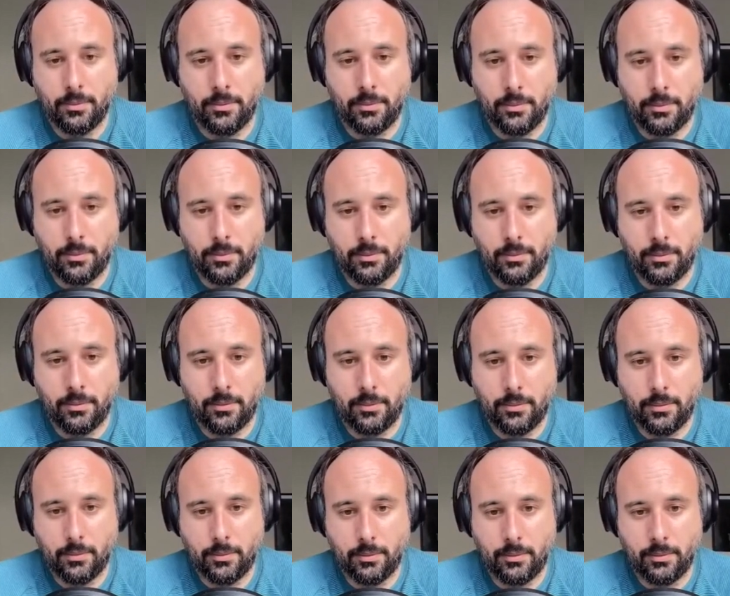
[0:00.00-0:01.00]

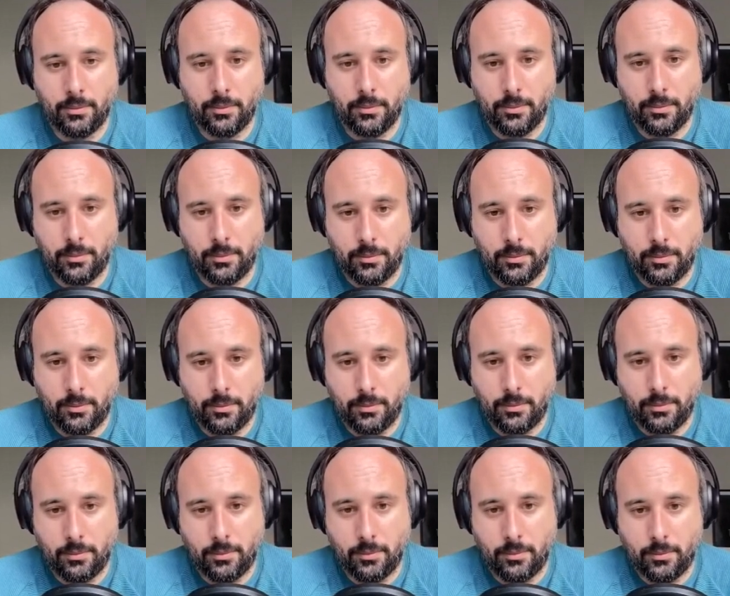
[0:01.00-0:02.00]

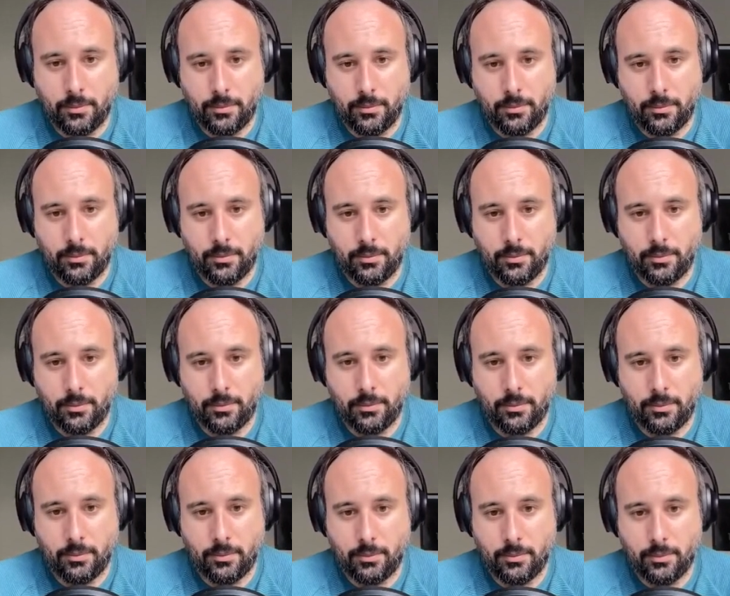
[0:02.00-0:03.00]

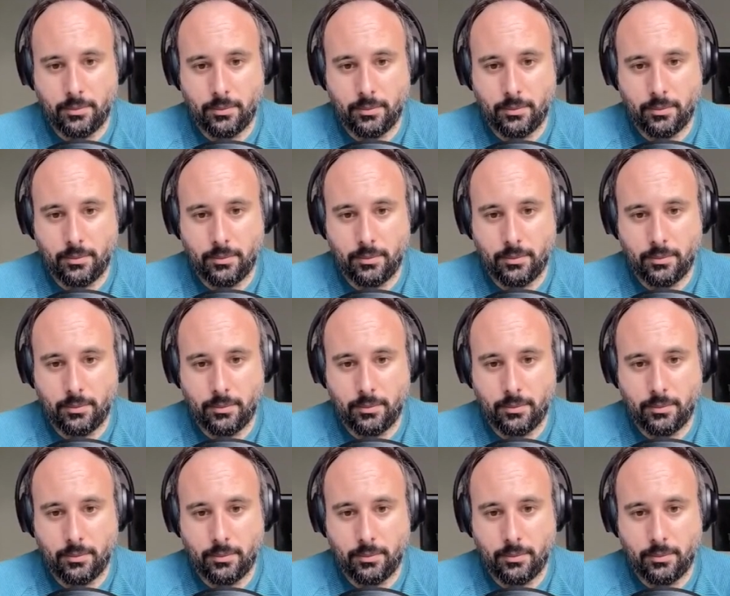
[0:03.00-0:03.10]
The person shown says nothing.